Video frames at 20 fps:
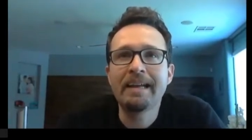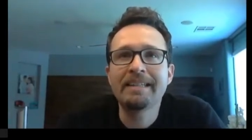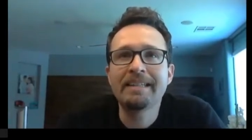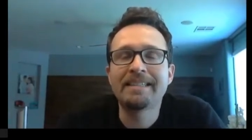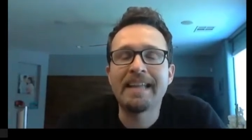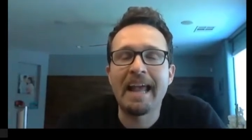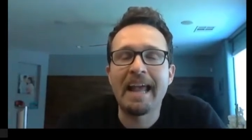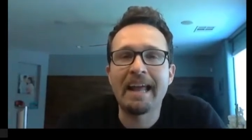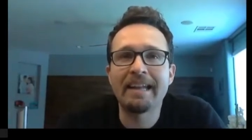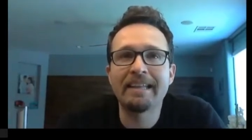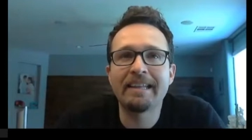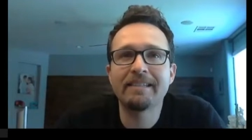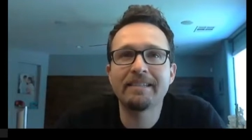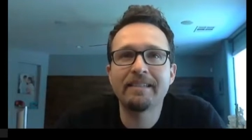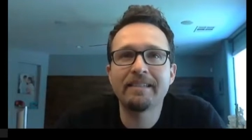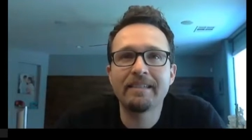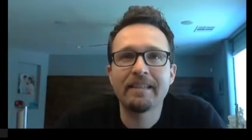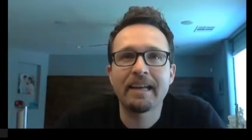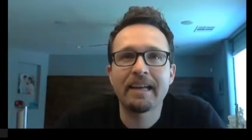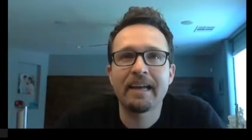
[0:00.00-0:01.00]

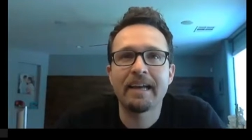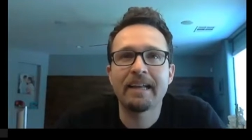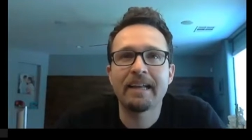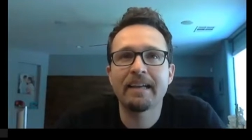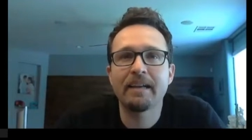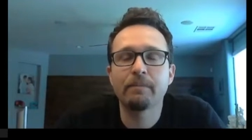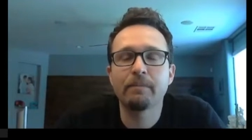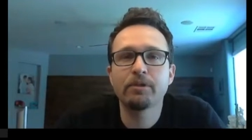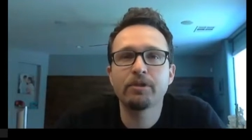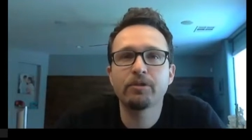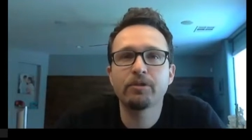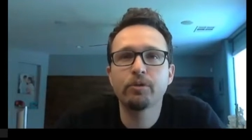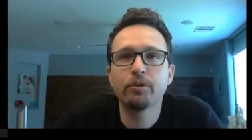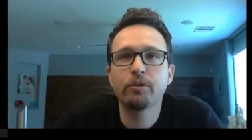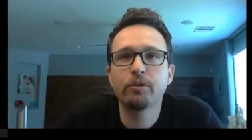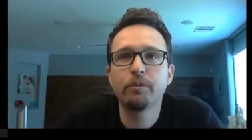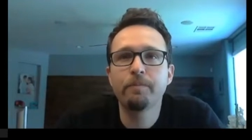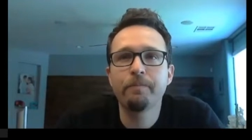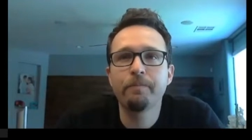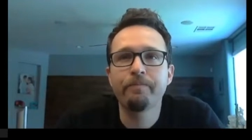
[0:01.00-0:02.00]
tannin that kind of comes
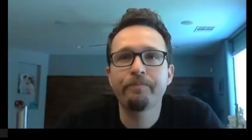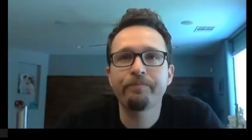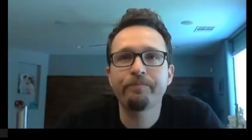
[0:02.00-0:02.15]
through.